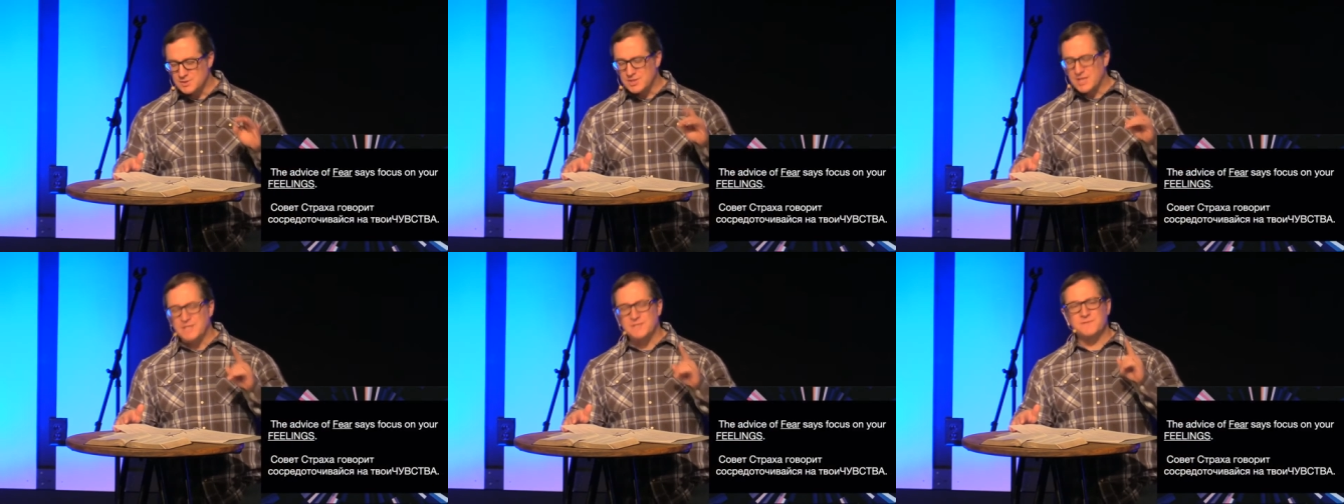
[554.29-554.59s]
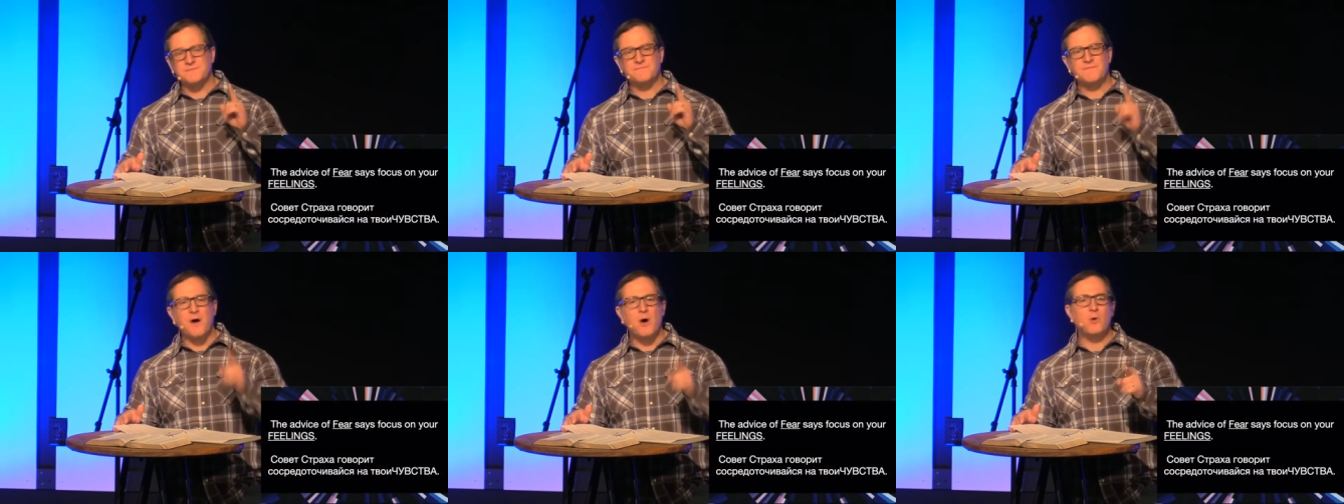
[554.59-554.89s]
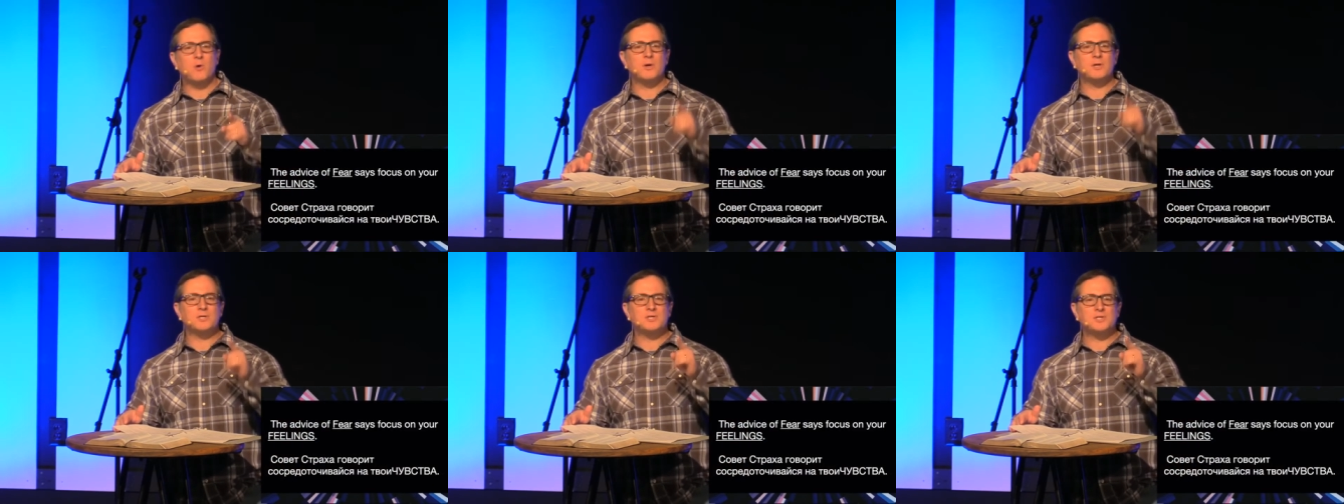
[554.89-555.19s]
says
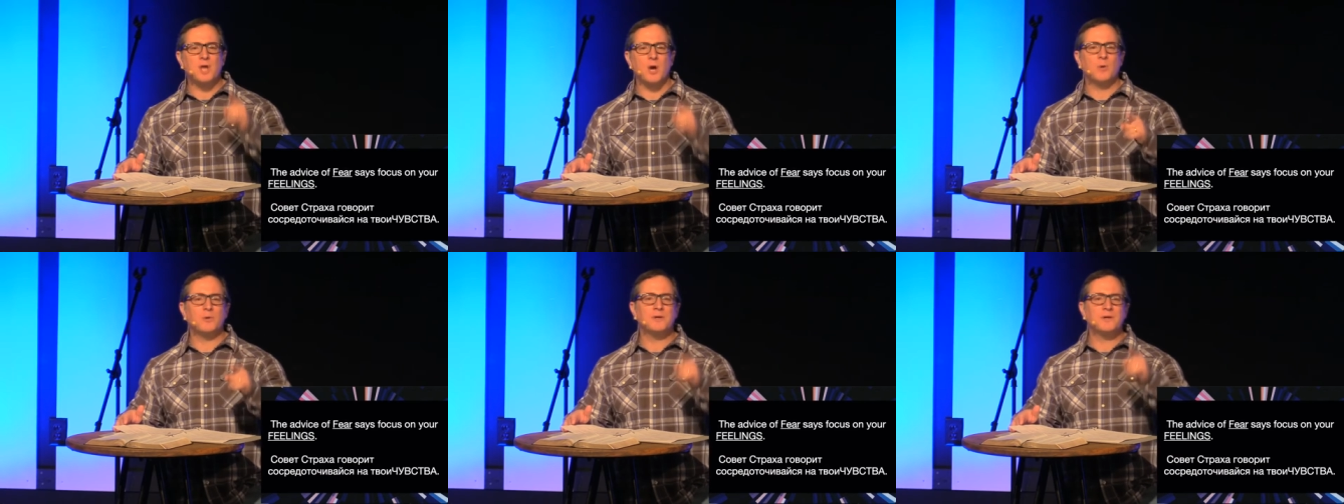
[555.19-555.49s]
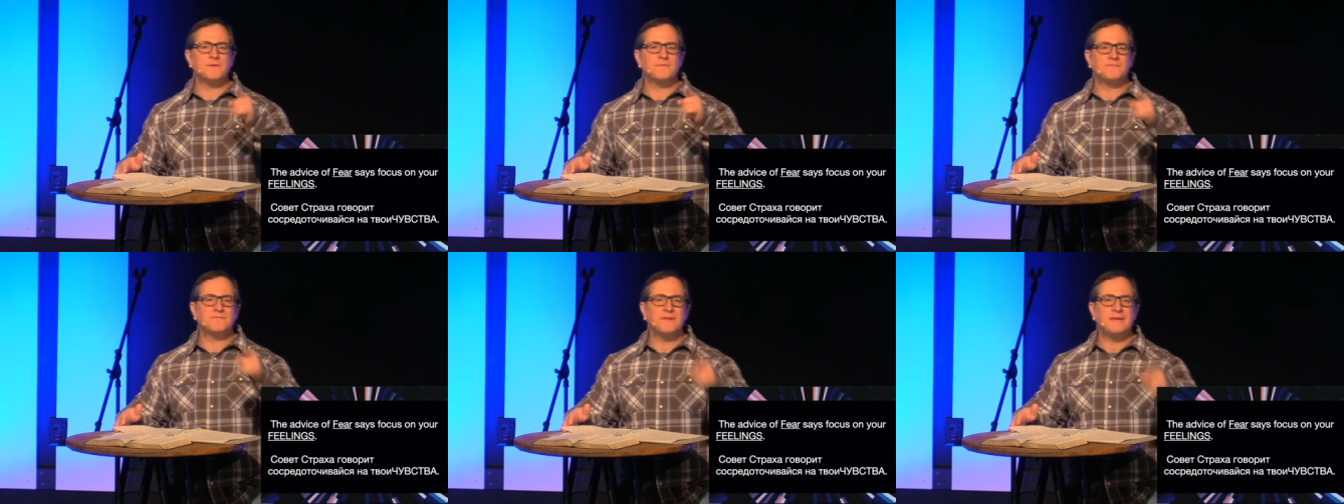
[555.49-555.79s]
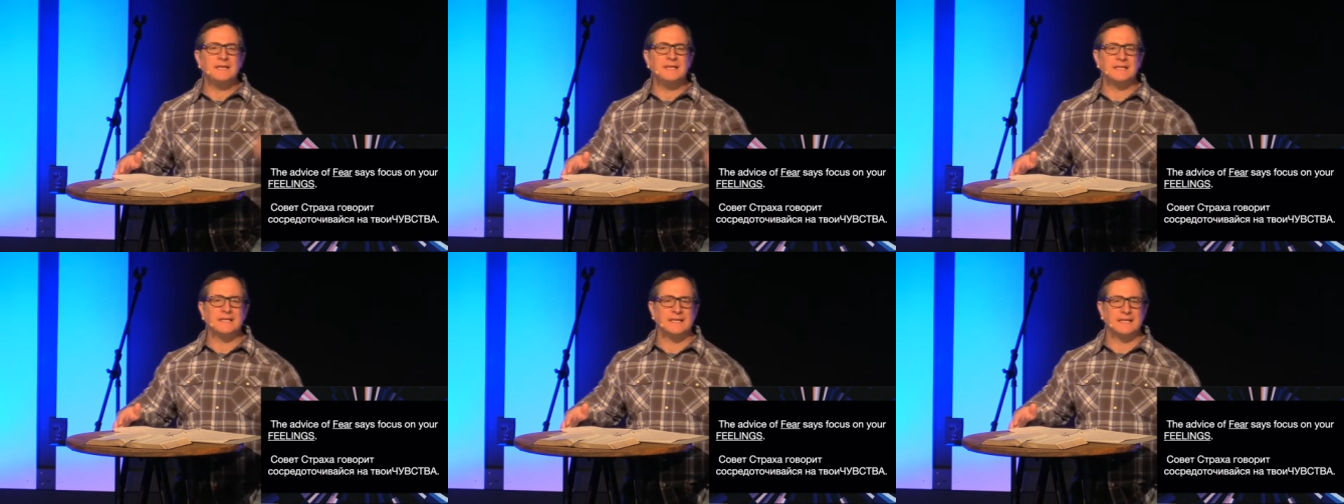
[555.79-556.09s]
focus on your
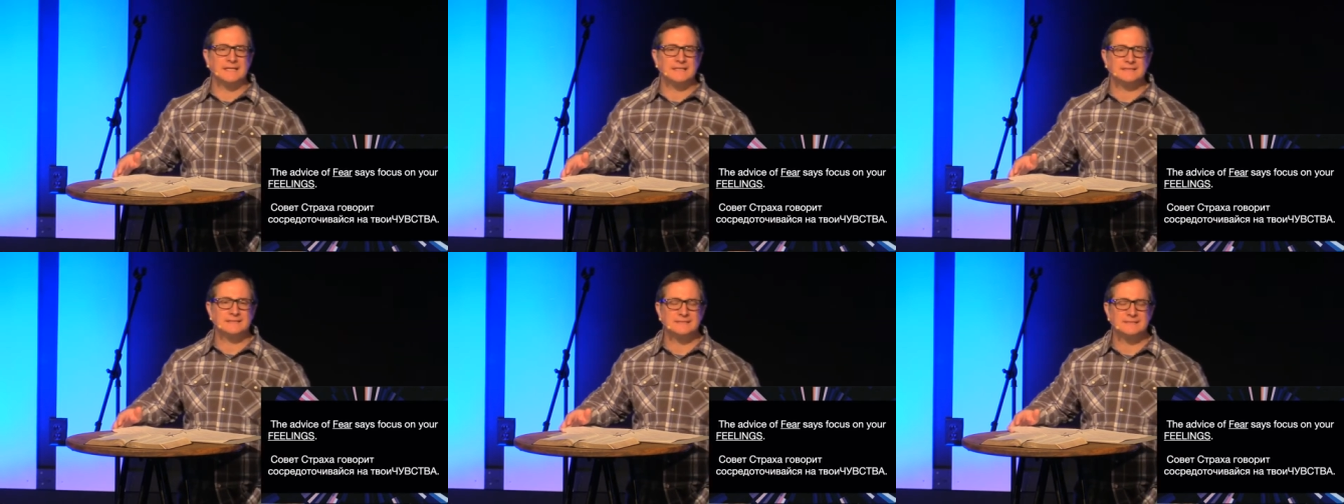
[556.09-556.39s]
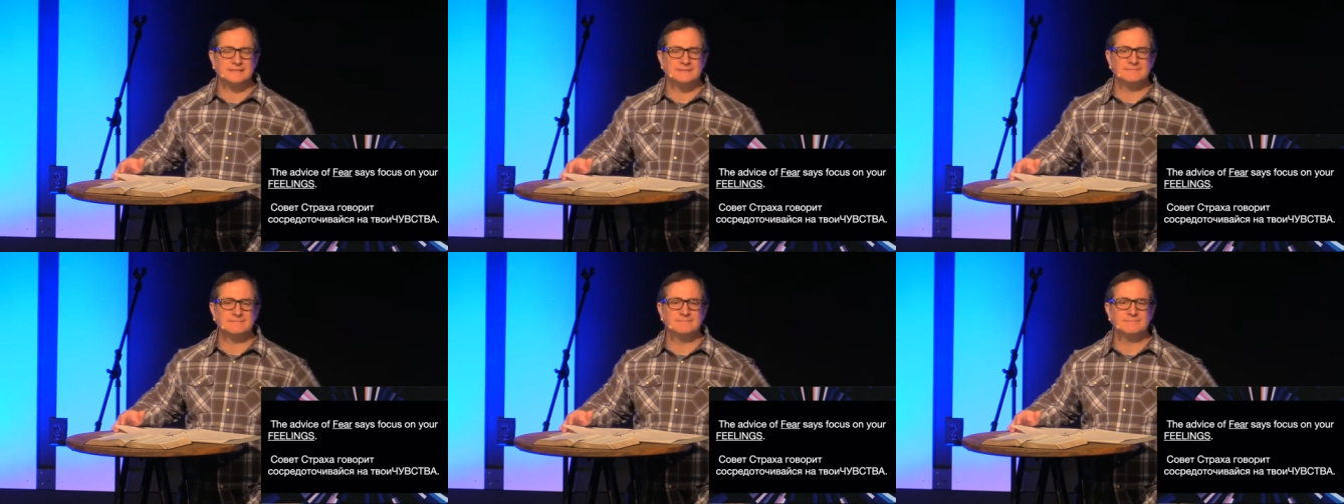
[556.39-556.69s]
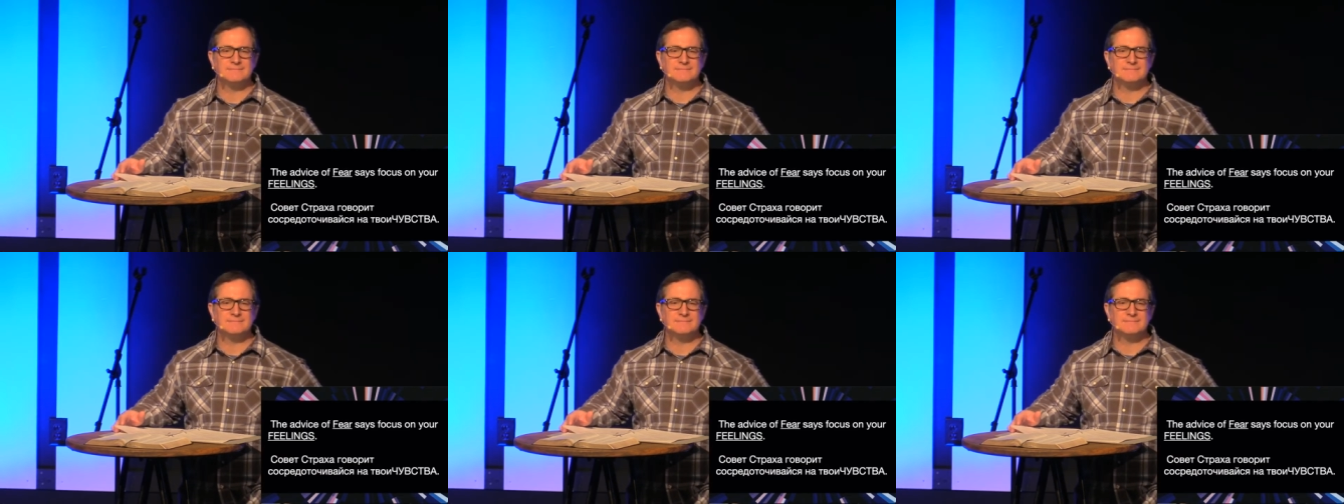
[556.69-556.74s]
feelings.